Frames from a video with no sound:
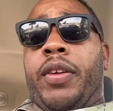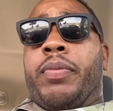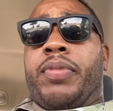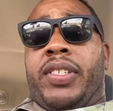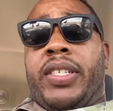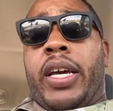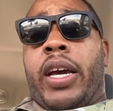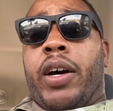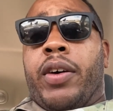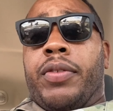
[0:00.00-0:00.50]

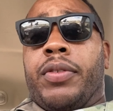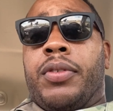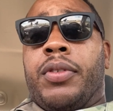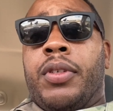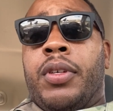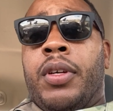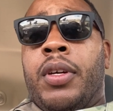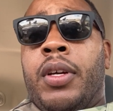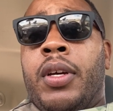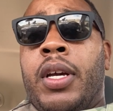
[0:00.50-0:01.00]
themselves.
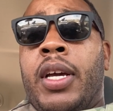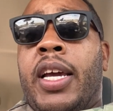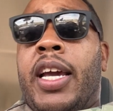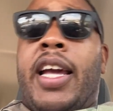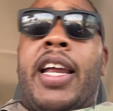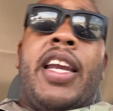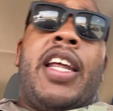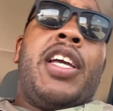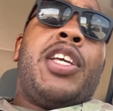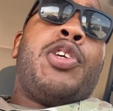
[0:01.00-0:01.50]

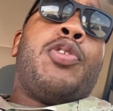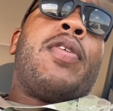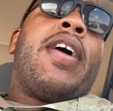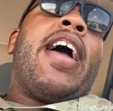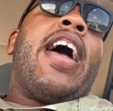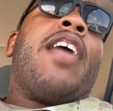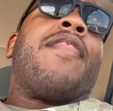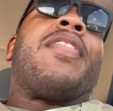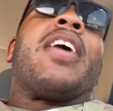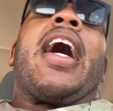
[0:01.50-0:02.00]
And then you
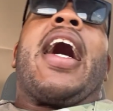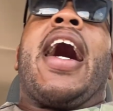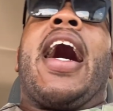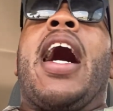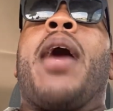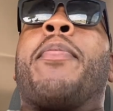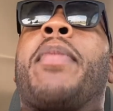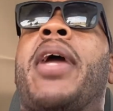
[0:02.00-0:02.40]
have the high